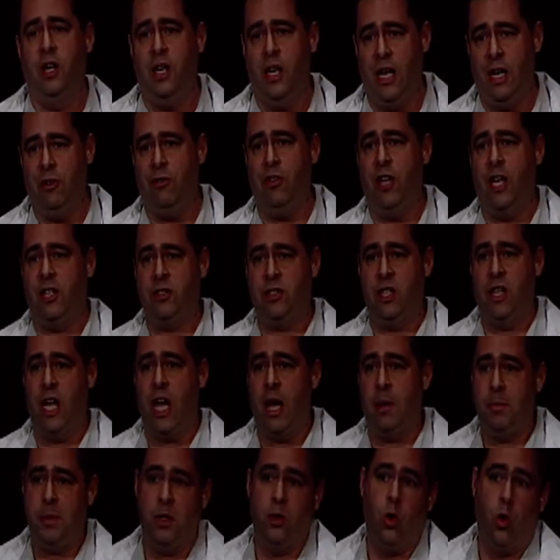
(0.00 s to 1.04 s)
if that's going to
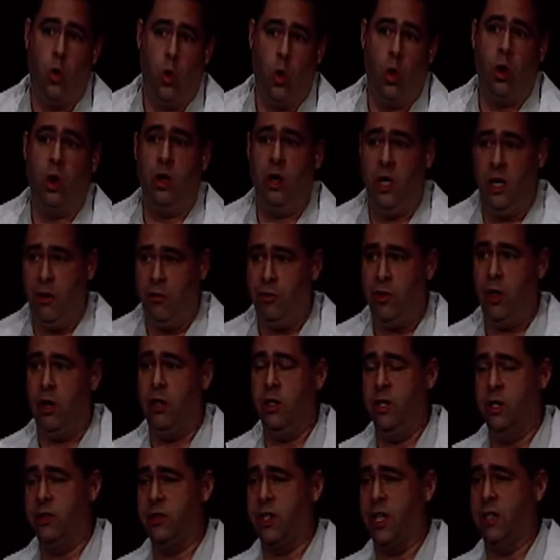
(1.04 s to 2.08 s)
happen, or if they're
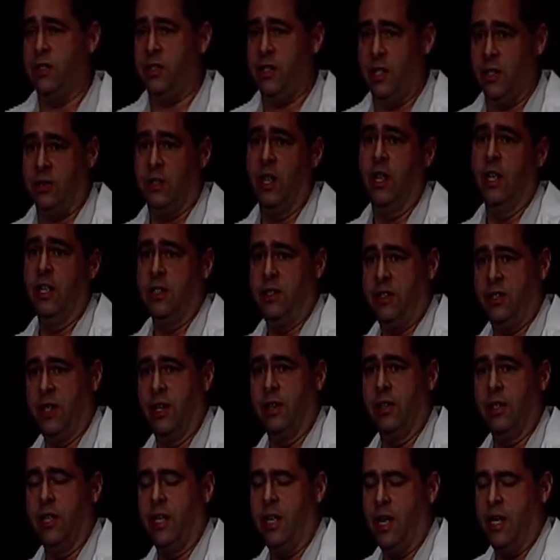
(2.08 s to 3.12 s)
in inside sales,
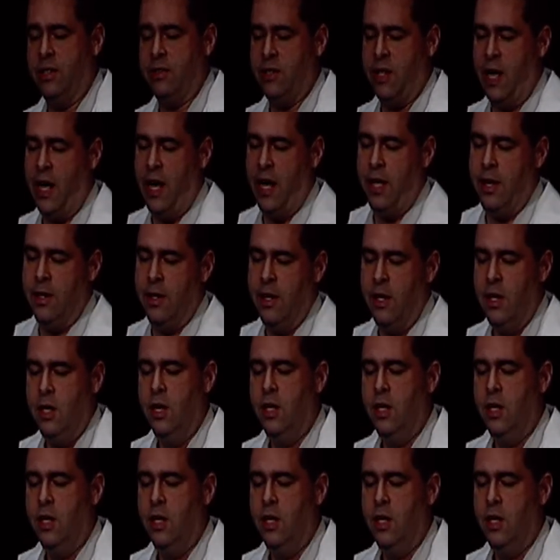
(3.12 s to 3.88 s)
selling it end to end.